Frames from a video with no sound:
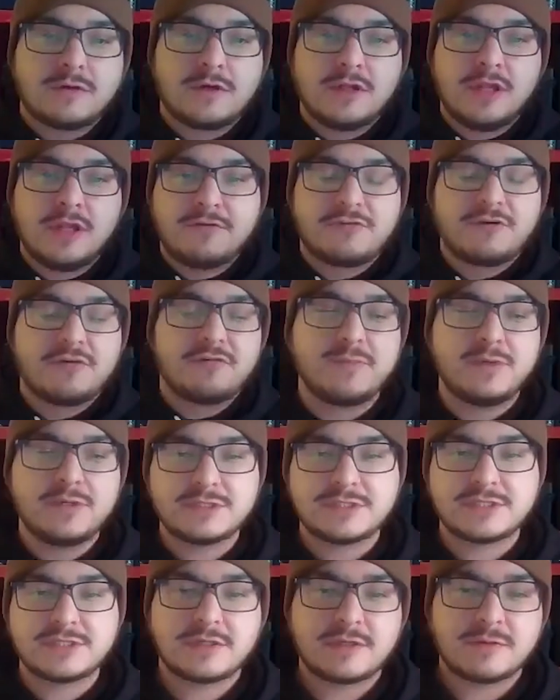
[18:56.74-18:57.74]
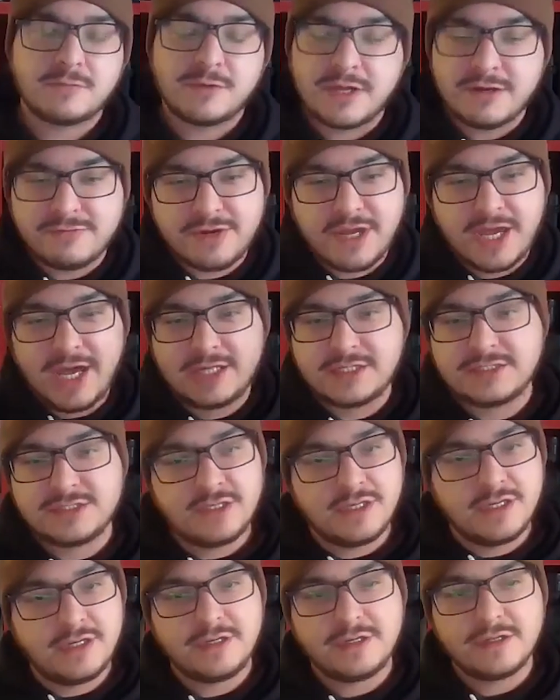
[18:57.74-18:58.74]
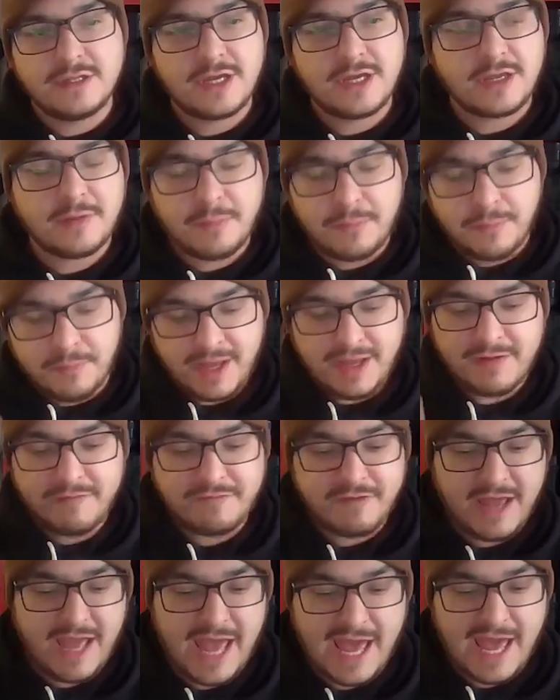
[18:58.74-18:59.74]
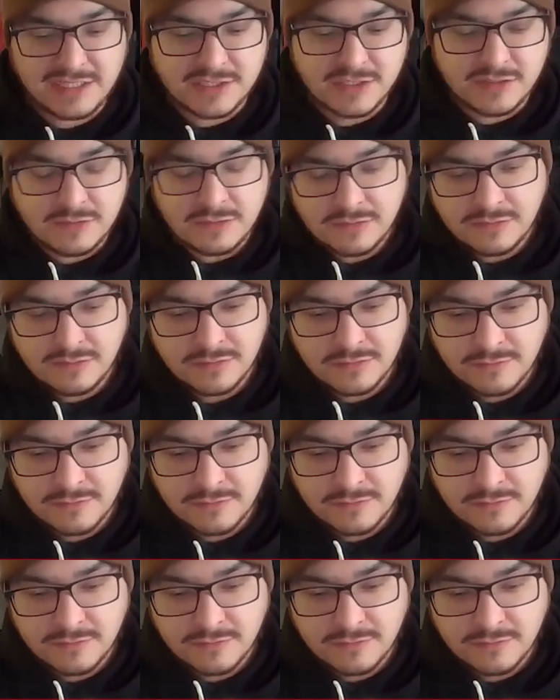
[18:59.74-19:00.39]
you're a lover of music, whatever catches your ear, you like. But if I had to,